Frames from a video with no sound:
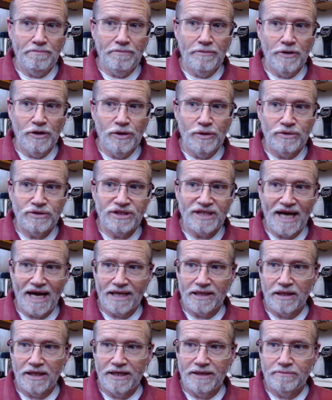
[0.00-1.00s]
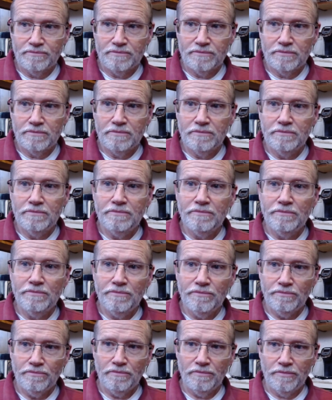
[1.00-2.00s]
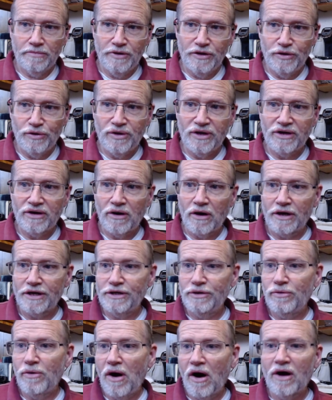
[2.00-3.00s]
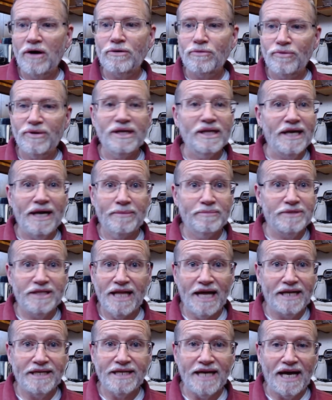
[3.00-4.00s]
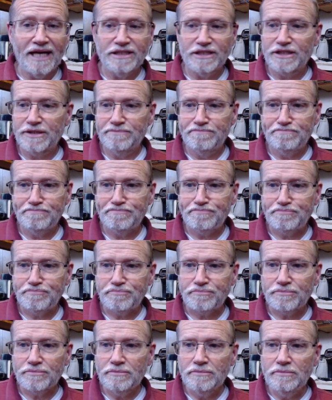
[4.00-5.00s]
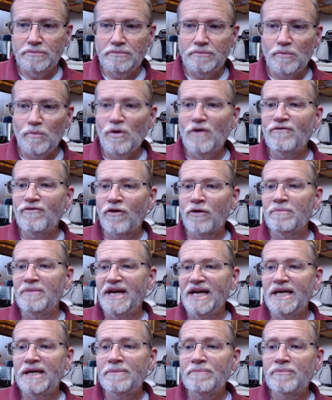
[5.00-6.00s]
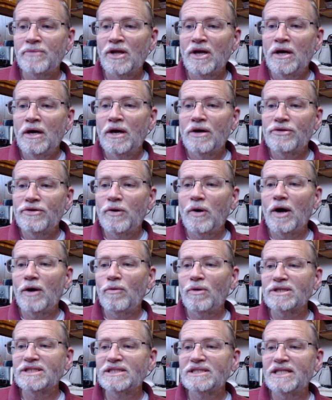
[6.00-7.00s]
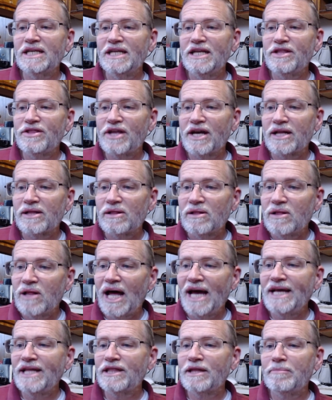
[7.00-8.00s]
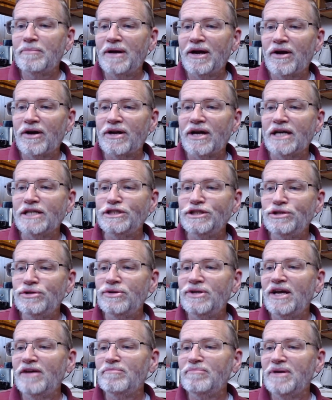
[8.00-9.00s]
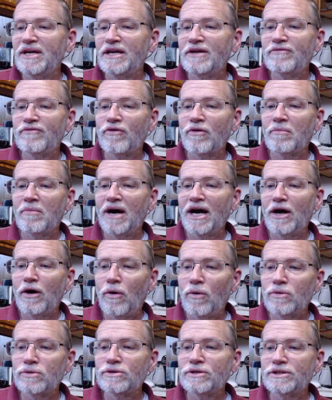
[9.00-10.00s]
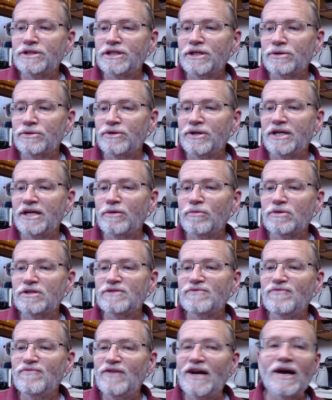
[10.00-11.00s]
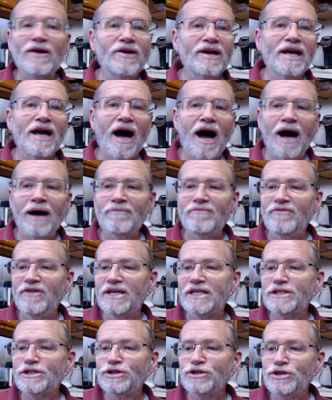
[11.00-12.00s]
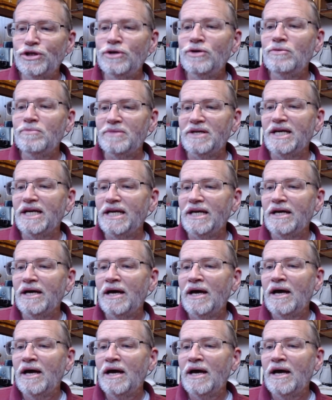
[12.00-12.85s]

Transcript: who, sadly, you could argue aren't really up to that task. For me, though I wasn't anything like the parent I should have been for my older children, it was very obvious to me